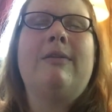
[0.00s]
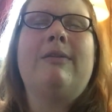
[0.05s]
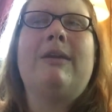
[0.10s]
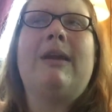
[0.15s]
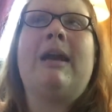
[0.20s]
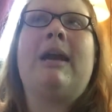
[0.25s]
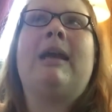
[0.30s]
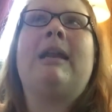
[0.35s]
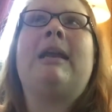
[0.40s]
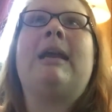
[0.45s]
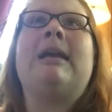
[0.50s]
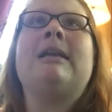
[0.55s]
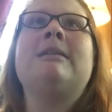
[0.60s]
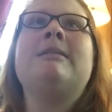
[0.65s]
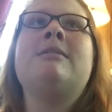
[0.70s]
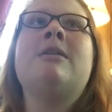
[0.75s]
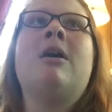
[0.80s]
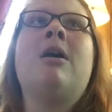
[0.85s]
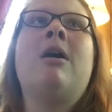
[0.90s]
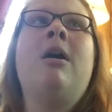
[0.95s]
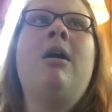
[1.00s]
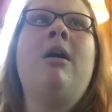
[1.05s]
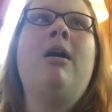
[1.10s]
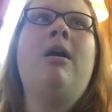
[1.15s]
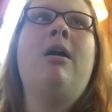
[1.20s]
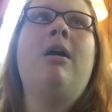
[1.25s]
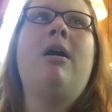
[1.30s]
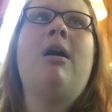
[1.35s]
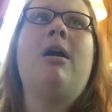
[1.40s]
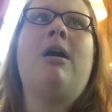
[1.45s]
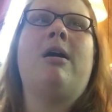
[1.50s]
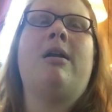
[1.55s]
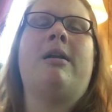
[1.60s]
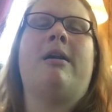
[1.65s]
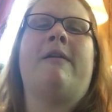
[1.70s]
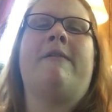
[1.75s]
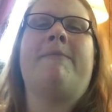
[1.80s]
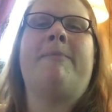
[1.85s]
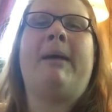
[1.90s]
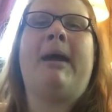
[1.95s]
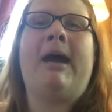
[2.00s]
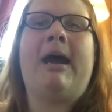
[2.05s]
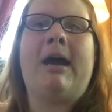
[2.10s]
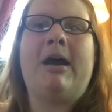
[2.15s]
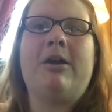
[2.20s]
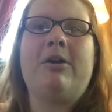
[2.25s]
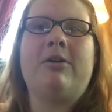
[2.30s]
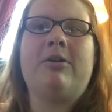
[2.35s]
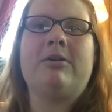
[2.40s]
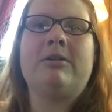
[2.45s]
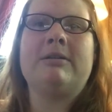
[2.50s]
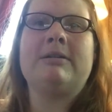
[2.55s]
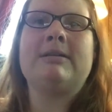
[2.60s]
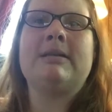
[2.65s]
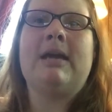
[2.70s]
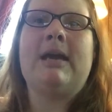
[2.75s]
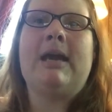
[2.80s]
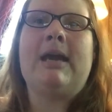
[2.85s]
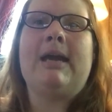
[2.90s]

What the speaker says: They had a ton of patterns